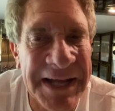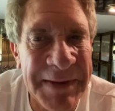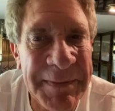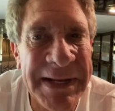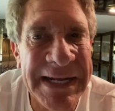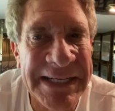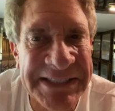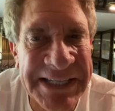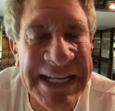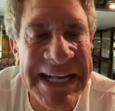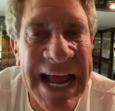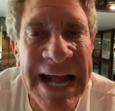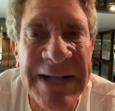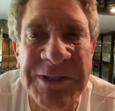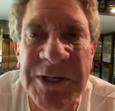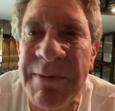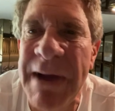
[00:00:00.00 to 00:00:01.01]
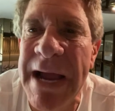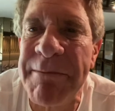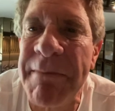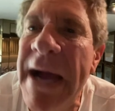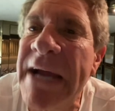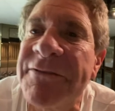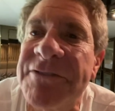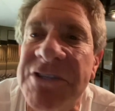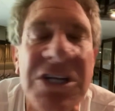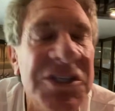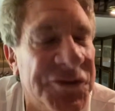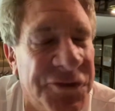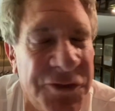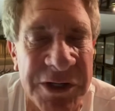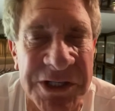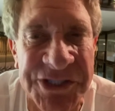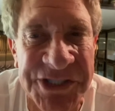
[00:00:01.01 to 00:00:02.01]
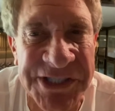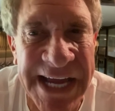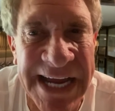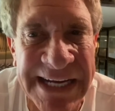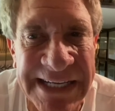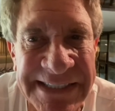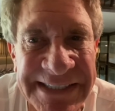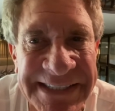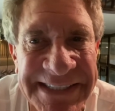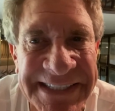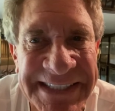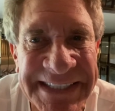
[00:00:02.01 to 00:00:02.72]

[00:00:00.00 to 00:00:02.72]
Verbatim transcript: I mean, it did enter my mind just for a second.